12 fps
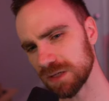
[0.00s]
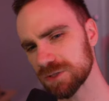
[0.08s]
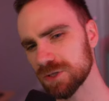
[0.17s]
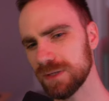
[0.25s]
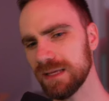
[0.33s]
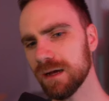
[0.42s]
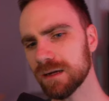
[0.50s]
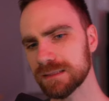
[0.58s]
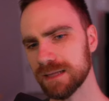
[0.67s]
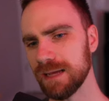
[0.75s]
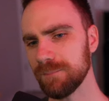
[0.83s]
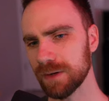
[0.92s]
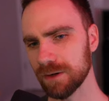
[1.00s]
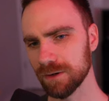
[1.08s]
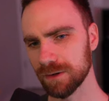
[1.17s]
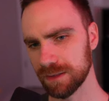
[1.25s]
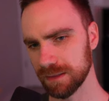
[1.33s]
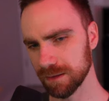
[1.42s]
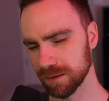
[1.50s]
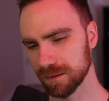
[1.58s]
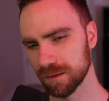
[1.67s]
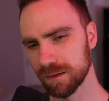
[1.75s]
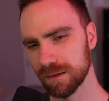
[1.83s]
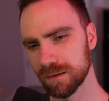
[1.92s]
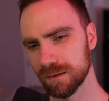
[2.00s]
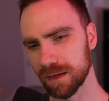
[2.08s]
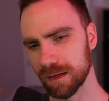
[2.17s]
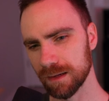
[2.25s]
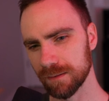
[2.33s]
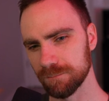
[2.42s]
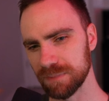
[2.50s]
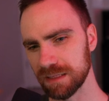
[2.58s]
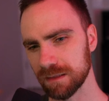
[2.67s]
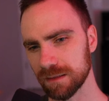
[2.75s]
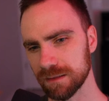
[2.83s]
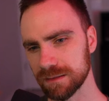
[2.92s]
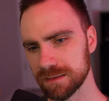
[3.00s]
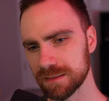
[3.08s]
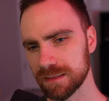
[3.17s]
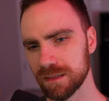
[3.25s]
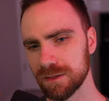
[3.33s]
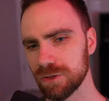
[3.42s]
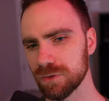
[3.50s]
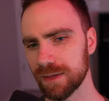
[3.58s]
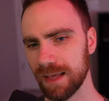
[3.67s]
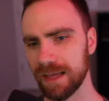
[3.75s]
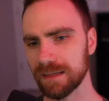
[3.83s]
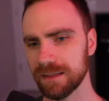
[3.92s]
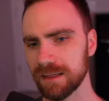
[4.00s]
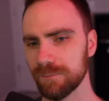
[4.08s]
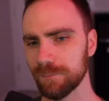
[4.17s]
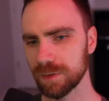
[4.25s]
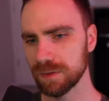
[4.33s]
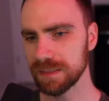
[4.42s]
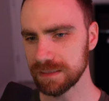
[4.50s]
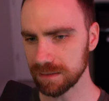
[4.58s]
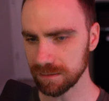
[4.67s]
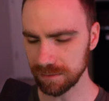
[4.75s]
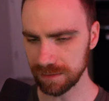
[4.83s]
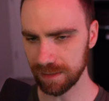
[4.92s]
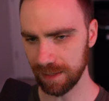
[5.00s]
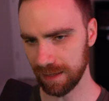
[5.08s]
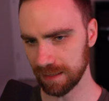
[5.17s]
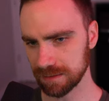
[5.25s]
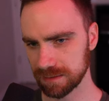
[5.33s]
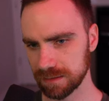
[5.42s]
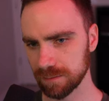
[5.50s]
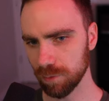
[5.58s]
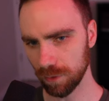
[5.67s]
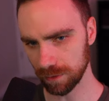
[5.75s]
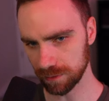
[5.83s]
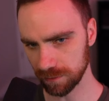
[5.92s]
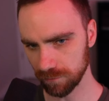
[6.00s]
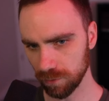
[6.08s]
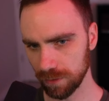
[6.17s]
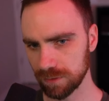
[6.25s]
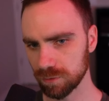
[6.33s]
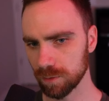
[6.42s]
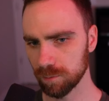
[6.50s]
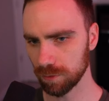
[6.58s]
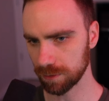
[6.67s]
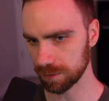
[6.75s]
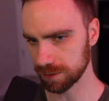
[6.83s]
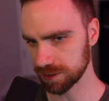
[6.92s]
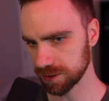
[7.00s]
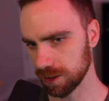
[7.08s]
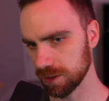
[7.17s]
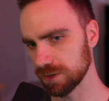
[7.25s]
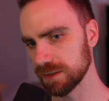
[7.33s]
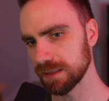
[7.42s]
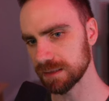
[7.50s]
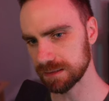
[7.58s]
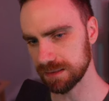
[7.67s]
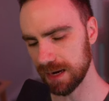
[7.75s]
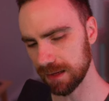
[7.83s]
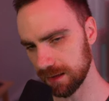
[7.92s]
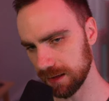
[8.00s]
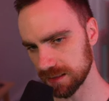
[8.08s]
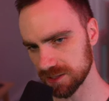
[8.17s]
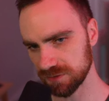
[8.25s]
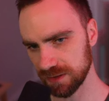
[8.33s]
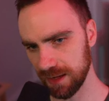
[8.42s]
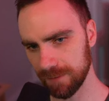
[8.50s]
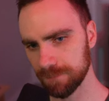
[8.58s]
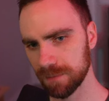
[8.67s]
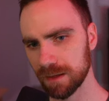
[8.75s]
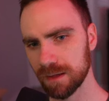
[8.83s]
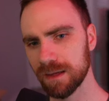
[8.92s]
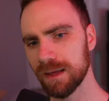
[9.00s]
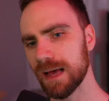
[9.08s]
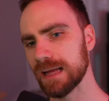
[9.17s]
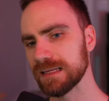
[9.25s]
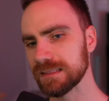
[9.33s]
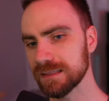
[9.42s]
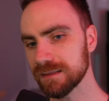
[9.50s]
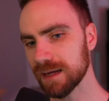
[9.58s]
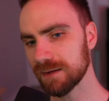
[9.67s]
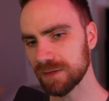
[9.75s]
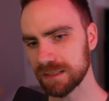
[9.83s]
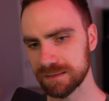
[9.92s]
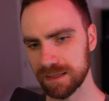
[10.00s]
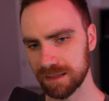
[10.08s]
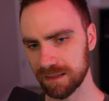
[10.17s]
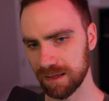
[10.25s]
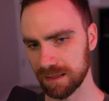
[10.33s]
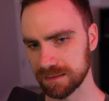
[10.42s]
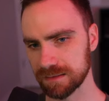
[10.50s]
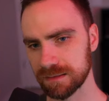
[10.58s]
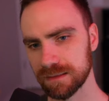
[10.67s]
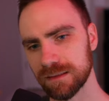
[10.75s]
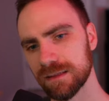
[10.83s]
So he got a type error here because you can't implicitly cast a pointer to void to a pointer to char. You need a static cast for that. And he didn't have that static cast.